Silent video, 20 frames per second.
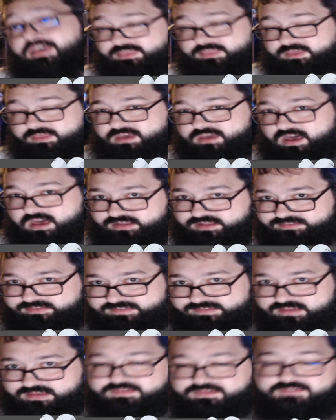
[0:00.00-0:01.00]
the
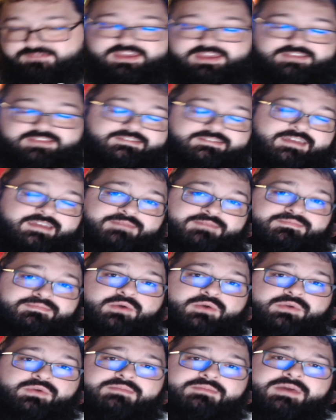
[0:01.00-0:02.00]
concept of Ice-type
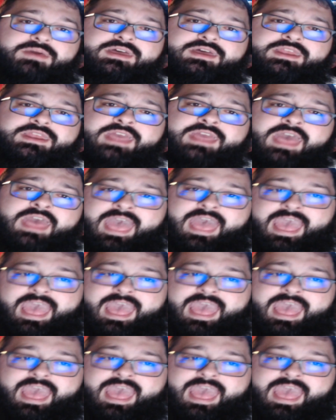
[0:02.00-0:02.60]
Pokemon